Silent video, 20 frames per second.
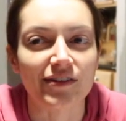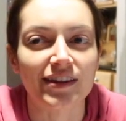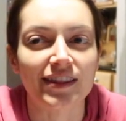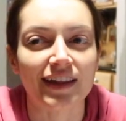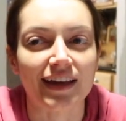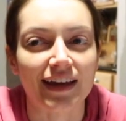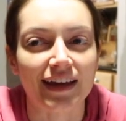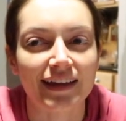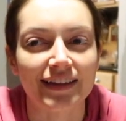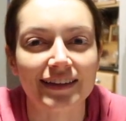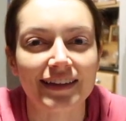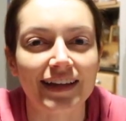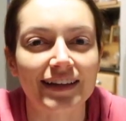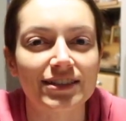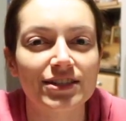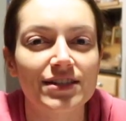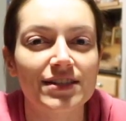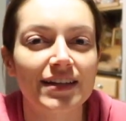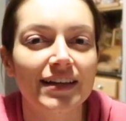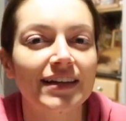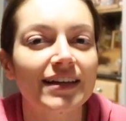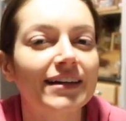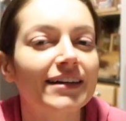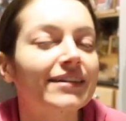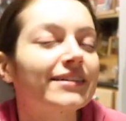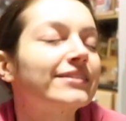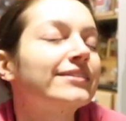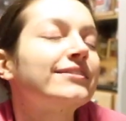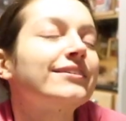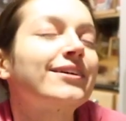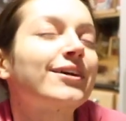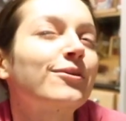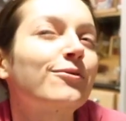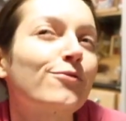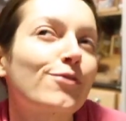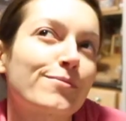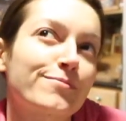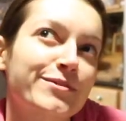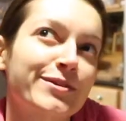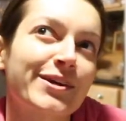everything. That just like
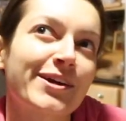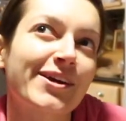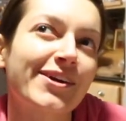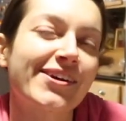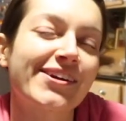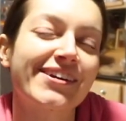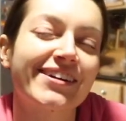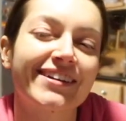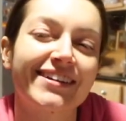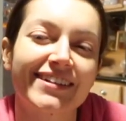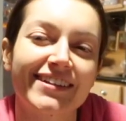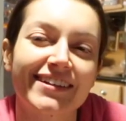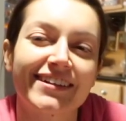warms my heart.